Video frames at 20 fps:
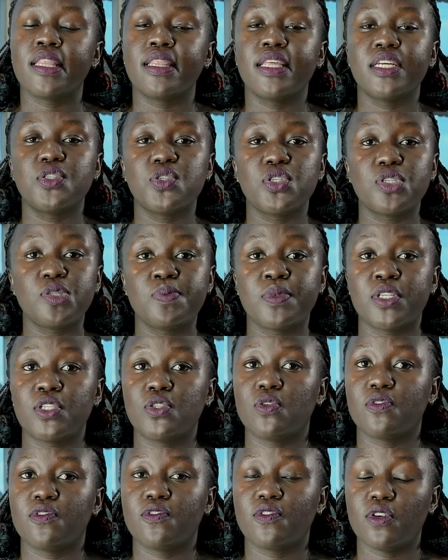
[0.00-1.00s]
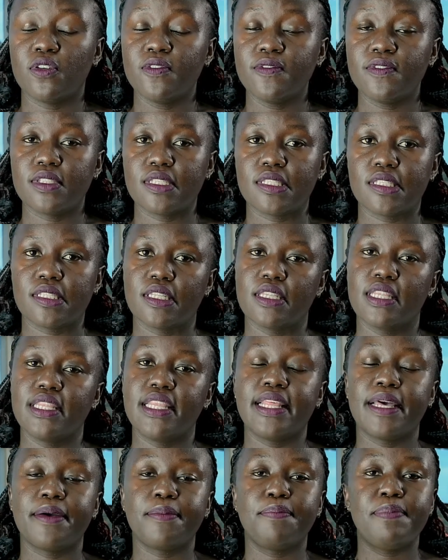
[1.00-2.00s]
In the treatment of coughs,
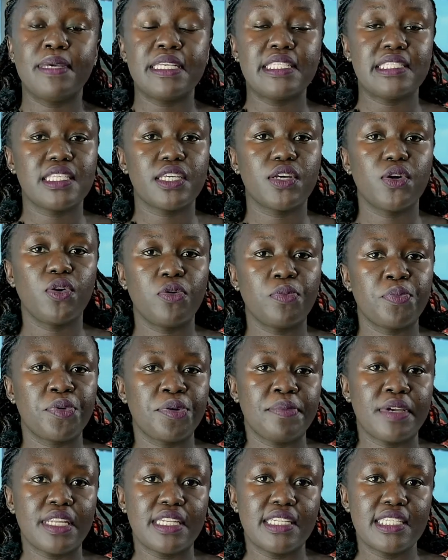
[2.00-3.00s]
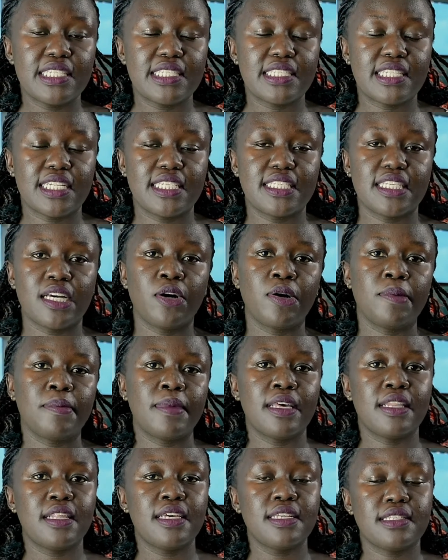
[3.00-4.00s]
there are basic home remedies that our
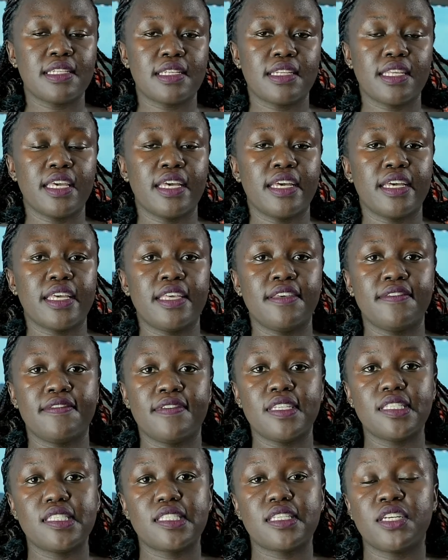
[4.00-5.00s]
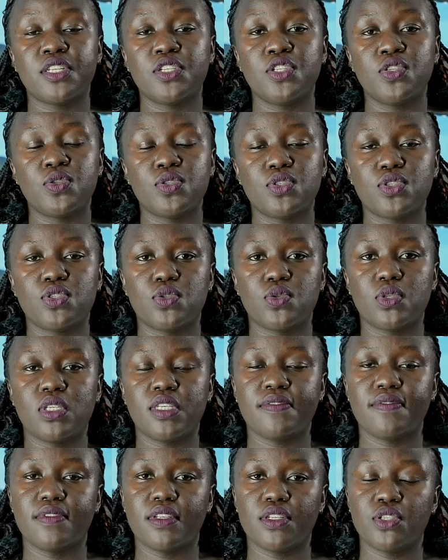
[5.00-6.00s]
mothers and caregivers can use to
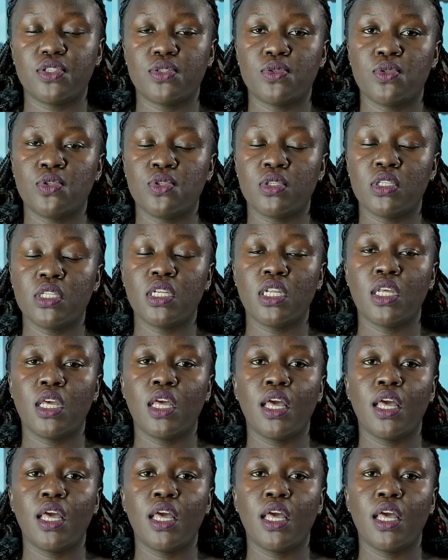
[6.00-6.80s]
give their children.